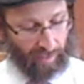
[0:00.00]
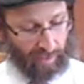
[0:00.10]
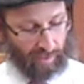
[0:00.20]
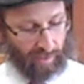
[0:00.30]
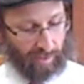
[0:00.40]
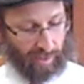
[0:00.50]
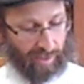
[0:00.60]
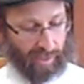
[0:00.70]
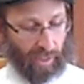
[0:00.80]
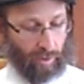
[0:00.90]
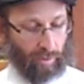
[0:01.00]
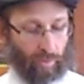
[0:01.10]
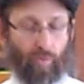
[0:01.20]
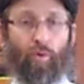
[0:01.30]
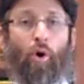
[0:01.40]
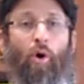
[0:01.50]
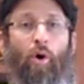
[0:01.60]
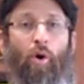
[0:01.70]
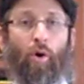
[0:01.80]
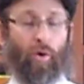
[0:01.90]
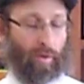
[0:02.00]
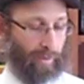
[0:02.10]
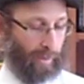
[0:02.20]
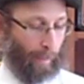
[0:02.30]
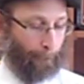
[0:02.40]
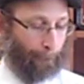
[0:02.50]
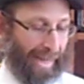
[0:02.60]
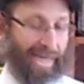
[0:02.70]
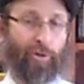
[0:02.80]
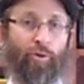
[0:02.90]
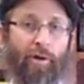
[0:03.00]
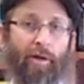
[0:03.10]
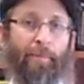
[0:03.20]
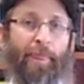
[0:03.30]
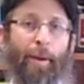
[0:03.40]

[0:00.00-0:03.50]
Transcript: This is Cielo Rojo Bacanora.